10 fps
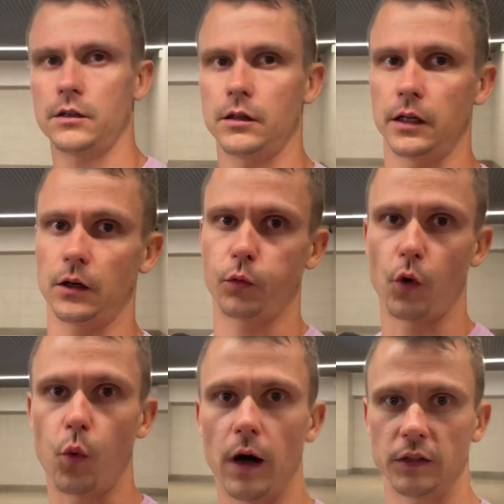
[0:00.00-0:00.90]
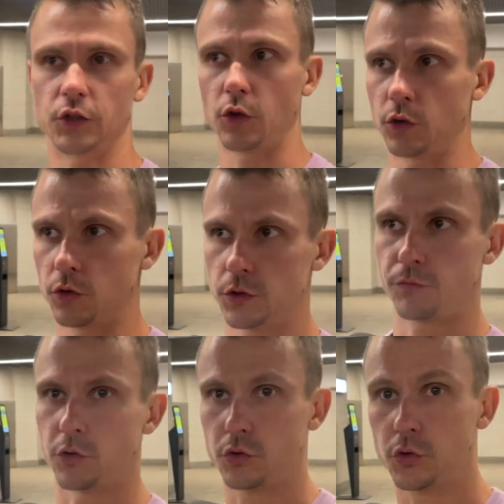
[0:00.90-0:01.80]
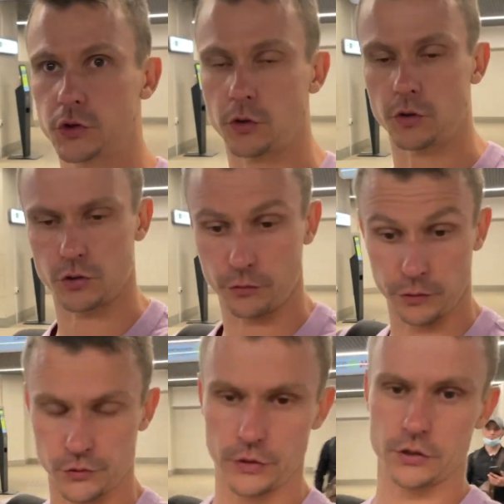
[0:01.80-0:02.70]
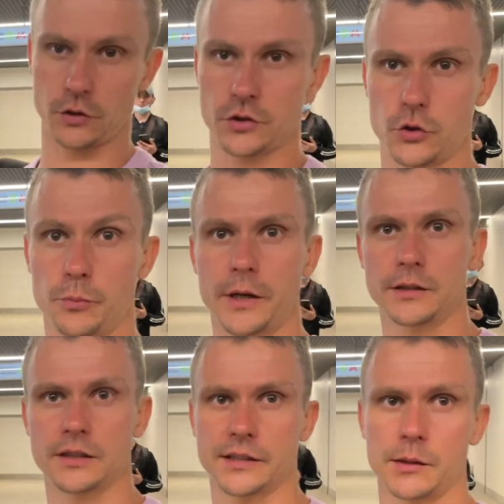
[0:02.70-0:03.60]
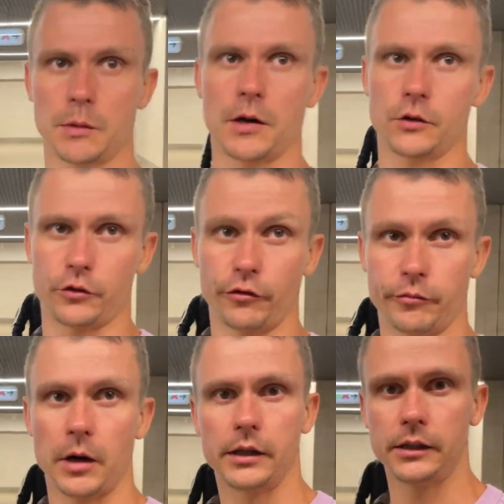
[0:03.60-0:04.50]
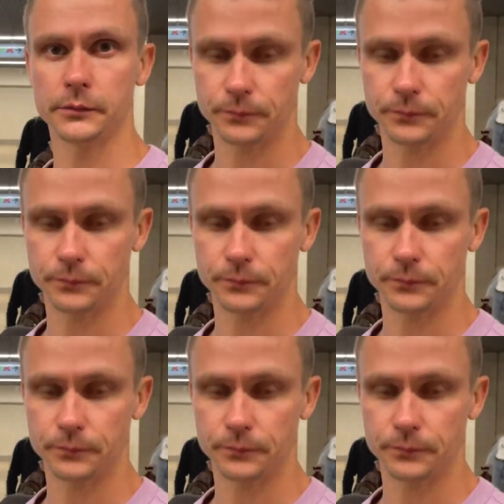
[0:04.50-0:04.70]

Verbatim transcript: uh, for one zone or for two zones or for three zones, you pay the same amount of money.